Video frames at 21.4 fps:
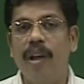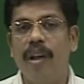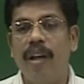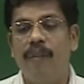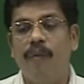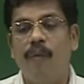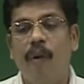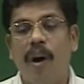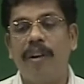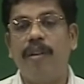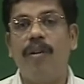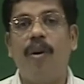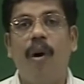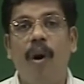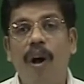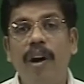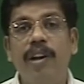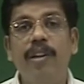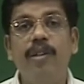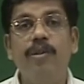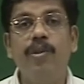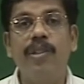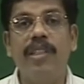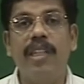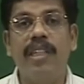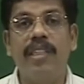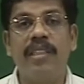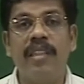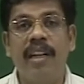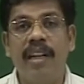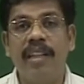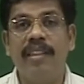what all
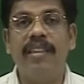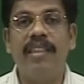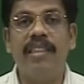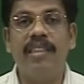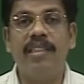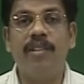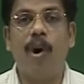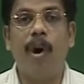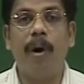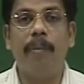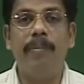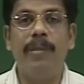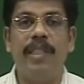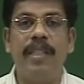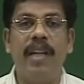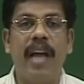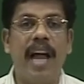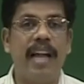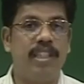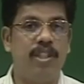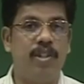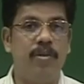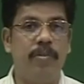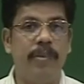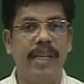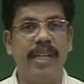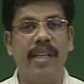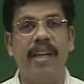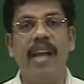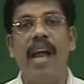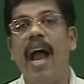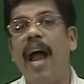uses this object has to me.
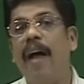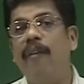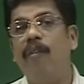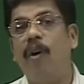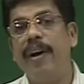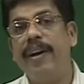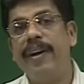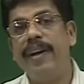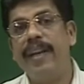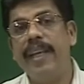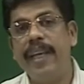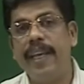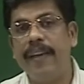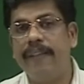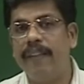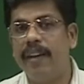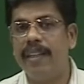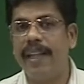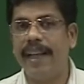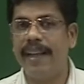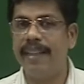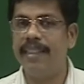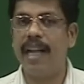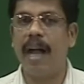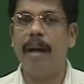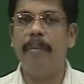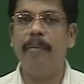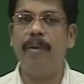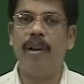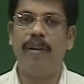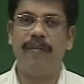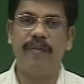I have already given the
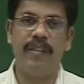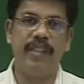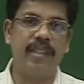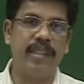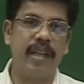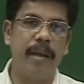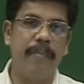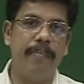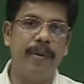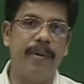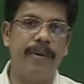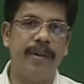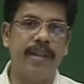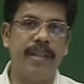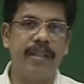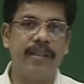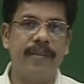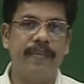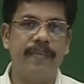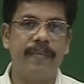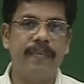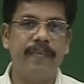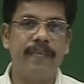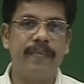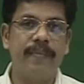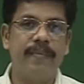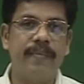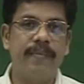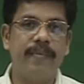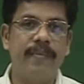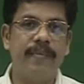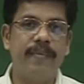example of this computer.
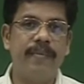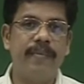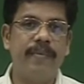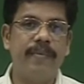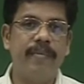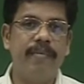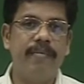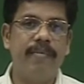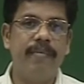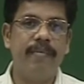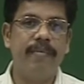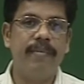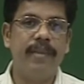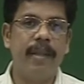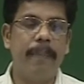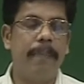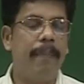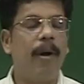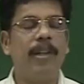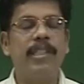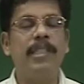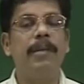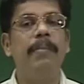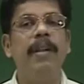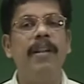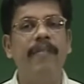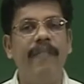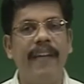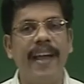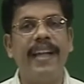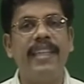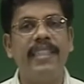The possible
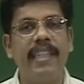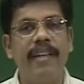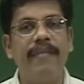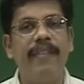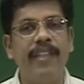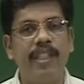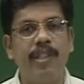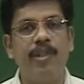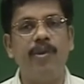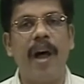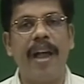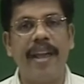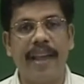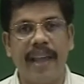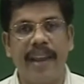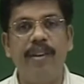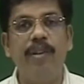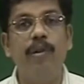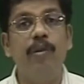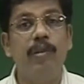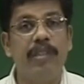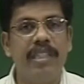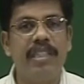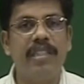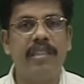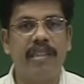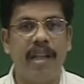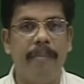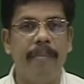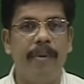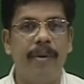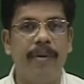ways in which I can use this
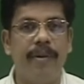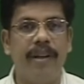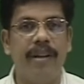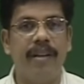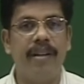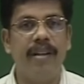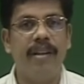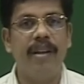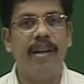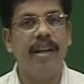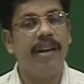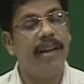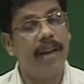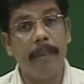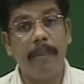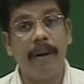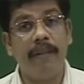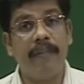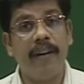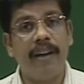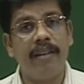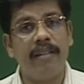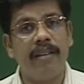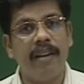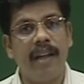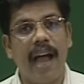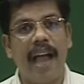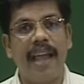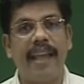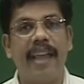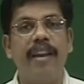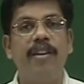computer: number one,
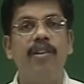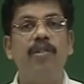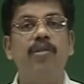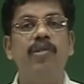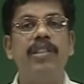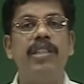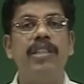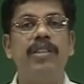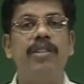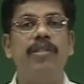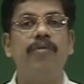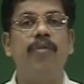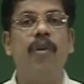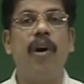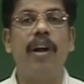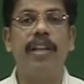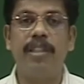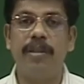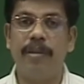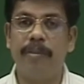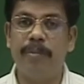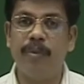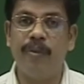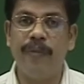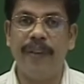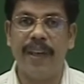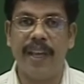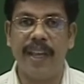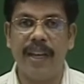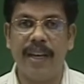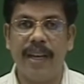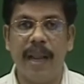I can use it to watch a
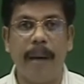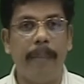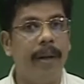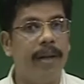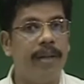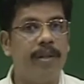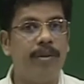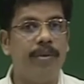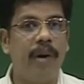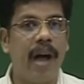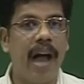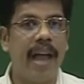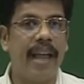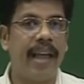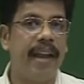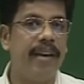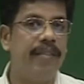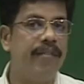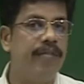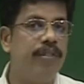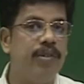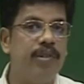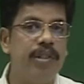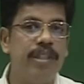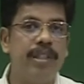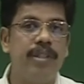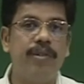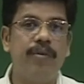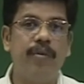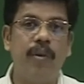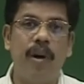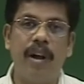movie. Number two, I can use it
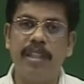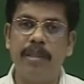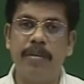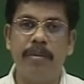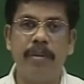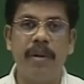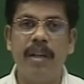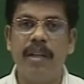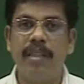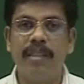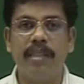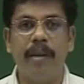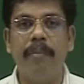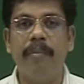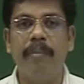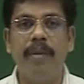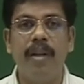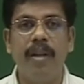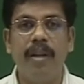to watch some